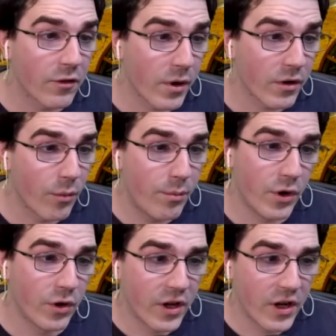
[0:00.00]
So
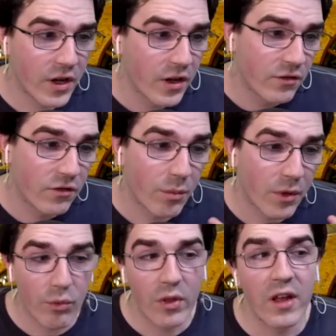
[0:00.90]
building something
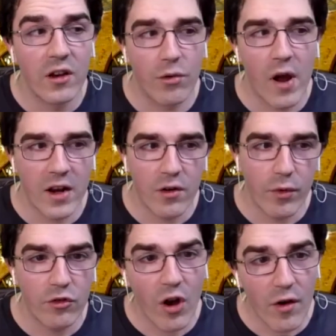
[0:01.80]
really interactive with
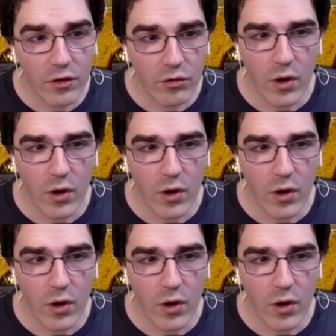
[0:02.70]
JavaScript